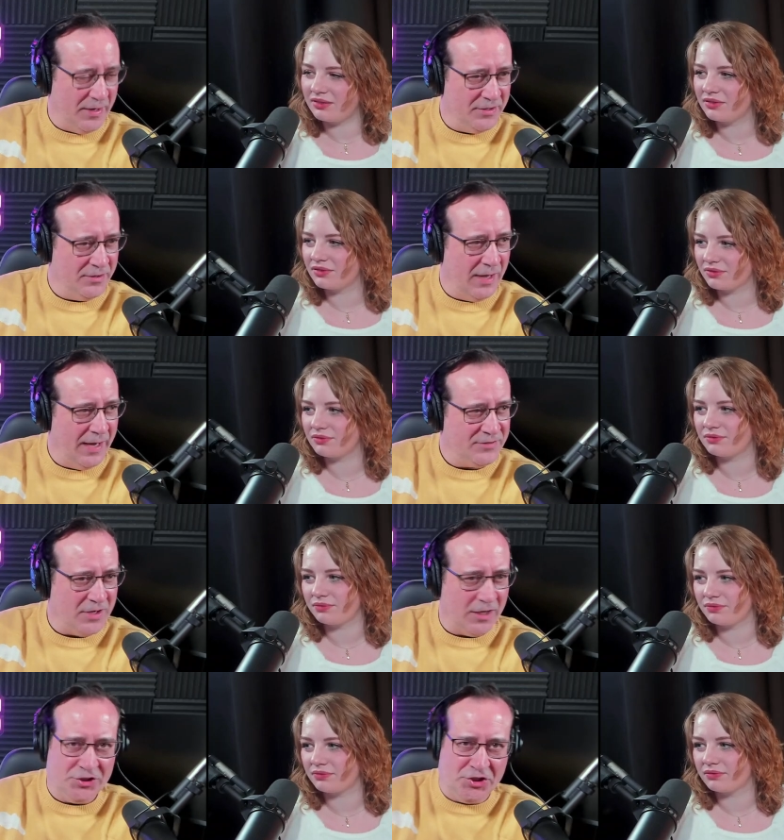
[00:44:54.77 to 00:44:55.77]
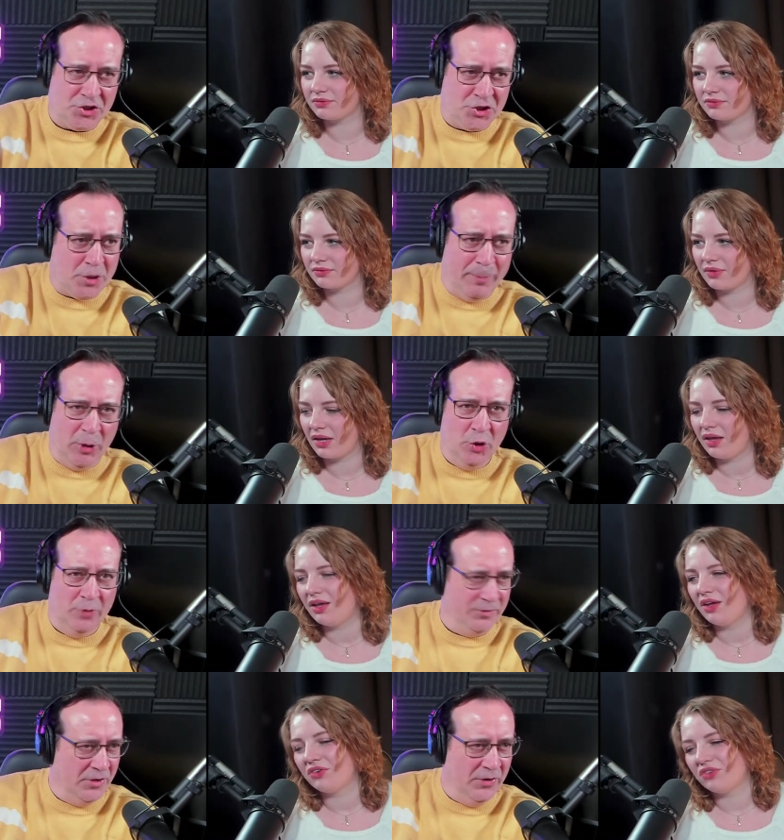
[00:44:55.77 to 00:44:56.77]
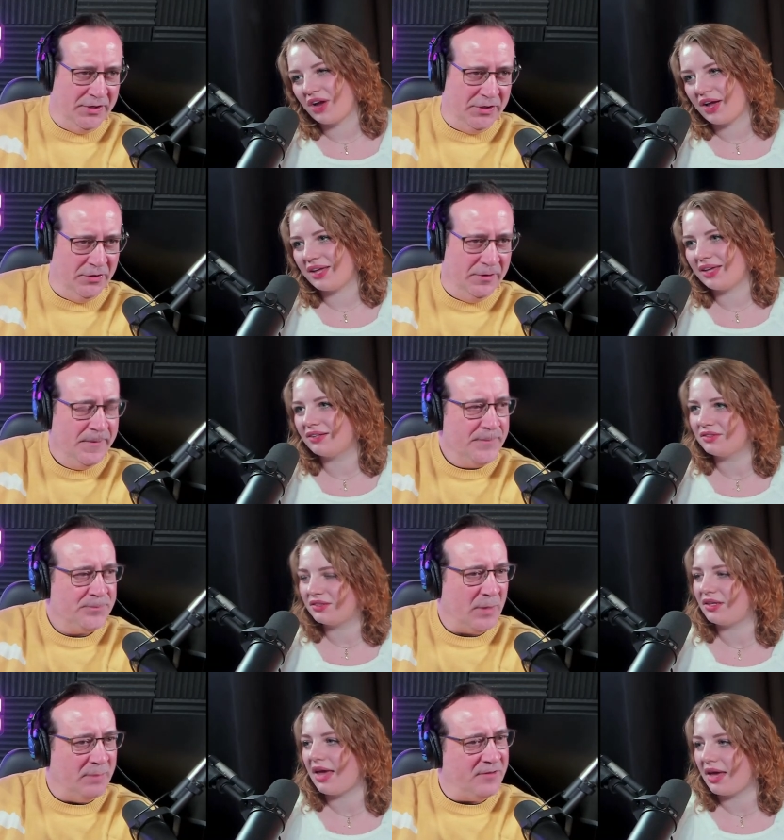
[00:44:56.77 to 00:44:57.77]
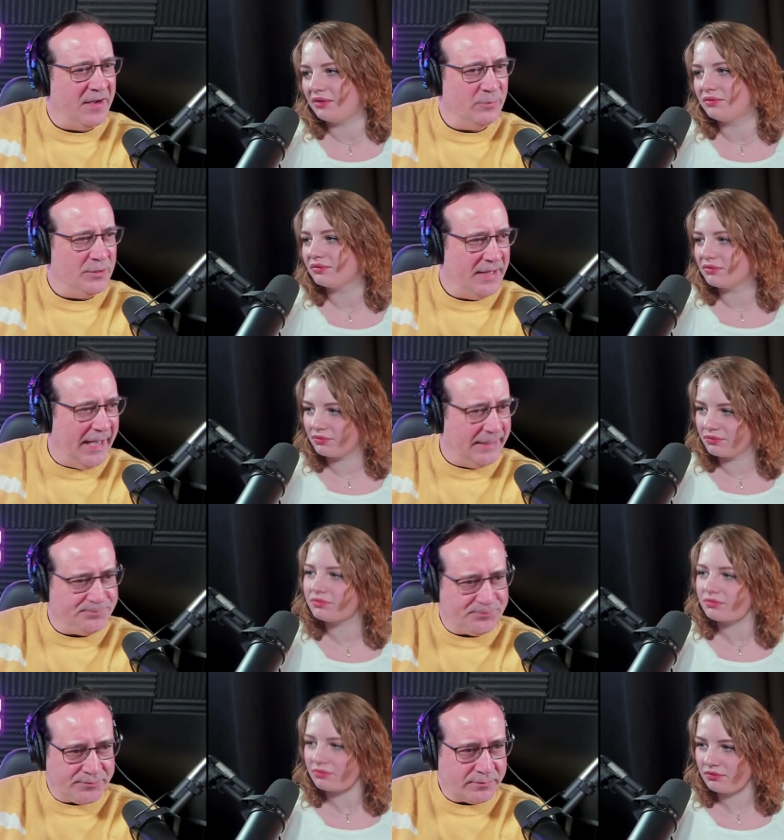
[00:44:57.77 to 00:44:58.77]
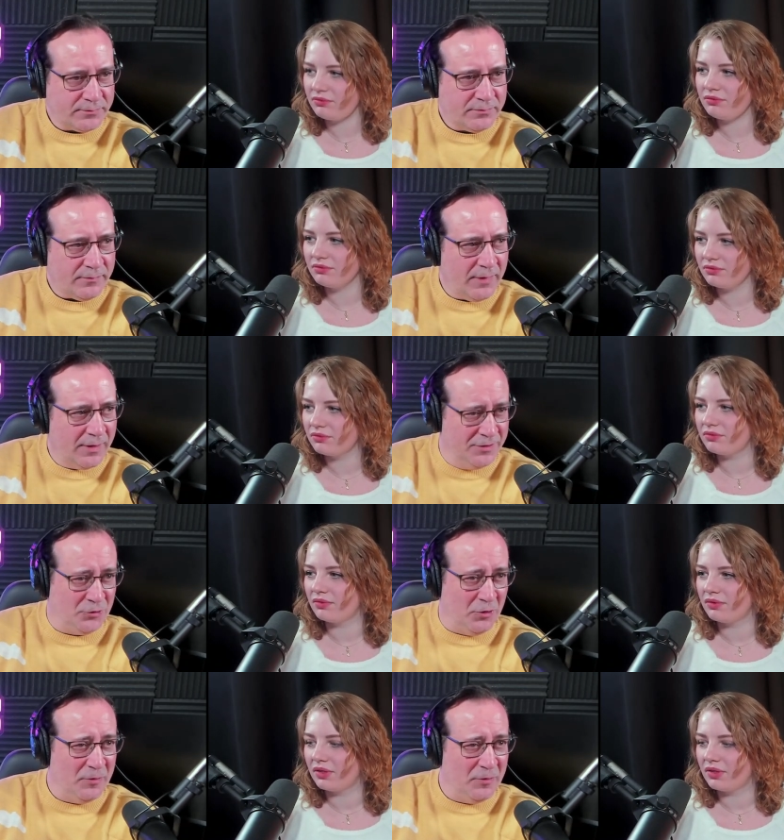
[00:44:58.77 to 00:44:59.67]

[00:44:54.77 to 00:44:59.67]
Speaker 1: your livestock, boom, do it, right. dude. I'm yeah. fine with that. Control the